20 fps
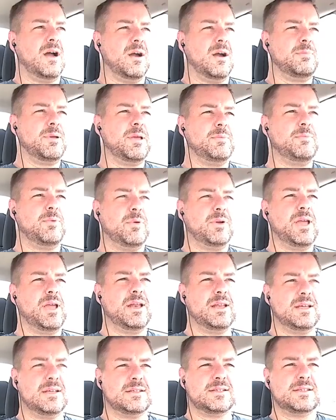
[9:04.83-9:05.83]
Are people
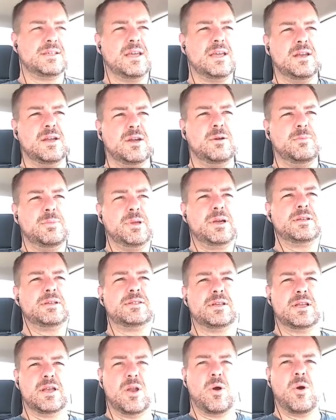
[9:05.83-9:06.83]
getting skinnier
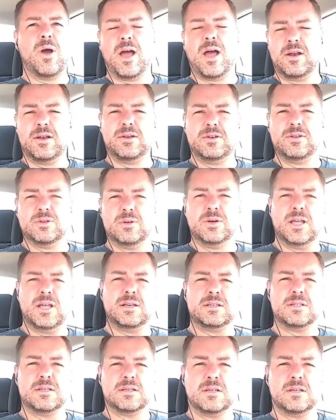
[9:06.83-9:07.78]
because they know how to do it?